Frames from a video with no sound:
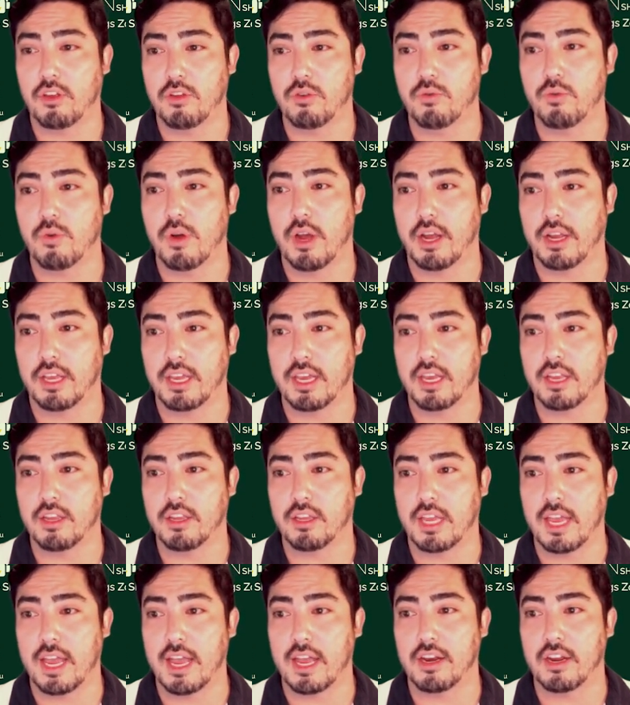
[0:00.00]
you
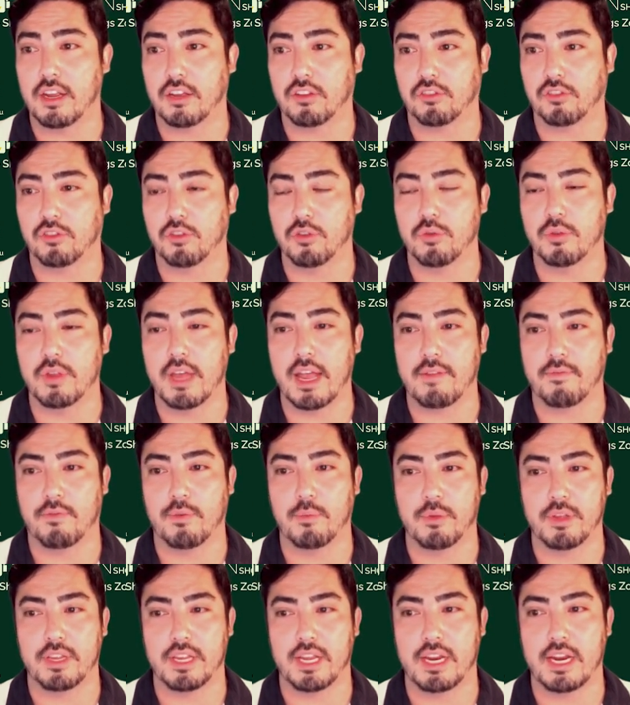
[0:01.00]
again can exclude that
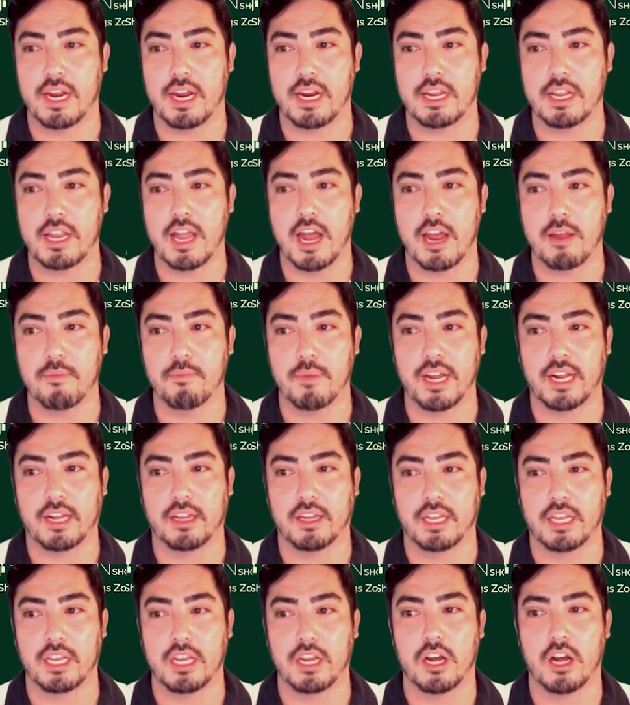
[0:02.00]
from the ten ninety-nine by
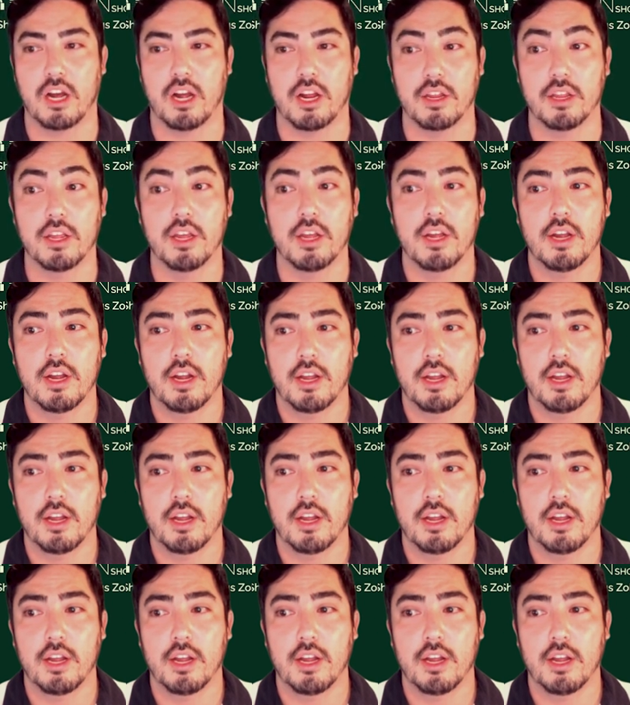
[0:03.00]
clicking on